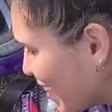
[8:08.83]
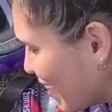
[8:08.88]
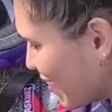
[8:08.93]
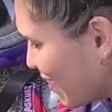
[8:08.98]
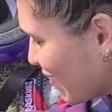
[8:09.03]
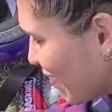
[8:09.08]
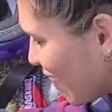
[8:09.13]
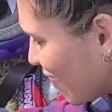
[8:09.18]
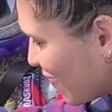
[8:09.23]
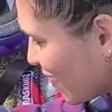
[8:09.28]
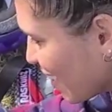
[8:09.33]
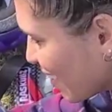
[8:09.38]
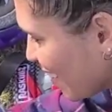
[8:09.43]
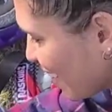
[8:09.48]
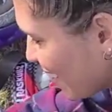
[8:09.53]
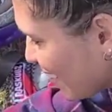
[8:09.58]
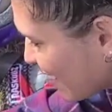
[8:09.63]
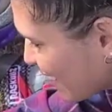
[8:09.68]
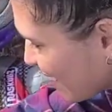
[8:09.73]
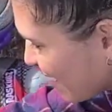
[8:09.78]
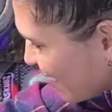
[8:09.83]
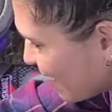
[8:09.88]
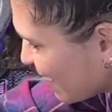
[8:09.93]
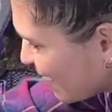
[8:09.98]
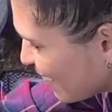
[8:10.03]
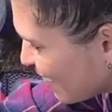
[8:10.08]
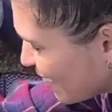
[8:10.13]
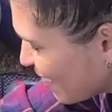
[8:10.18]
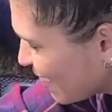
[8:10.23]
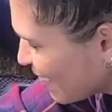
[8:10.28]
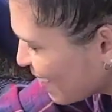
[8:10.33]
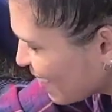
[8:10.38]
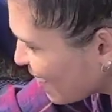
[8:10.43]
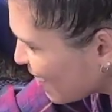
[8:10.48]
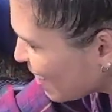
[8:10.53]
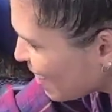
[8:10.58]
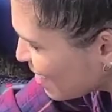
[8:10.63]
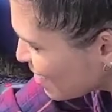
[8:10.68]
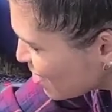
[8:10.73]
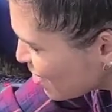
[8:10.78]

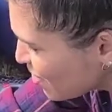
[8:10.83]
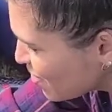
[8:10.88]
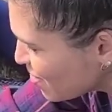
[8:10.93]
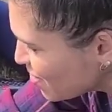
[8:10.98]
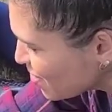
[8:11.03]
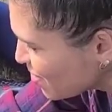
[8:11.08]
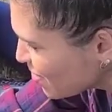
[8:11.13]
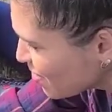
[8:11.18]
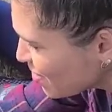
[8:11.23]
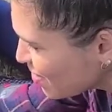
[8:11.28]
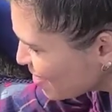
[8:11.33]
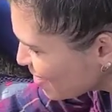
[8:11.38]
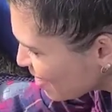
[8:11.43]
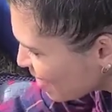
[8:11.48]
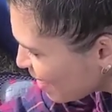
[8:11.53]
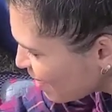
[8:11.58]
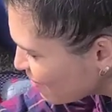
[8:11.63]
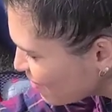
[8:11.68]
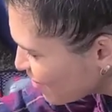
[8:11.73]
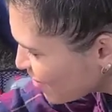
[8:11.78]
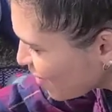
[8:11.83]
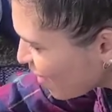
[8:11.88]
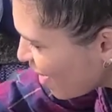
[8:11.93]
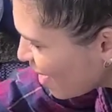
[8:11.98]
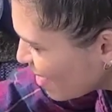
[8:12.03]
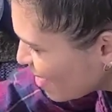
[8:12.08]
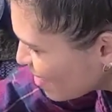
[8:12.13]
Nobody speaks.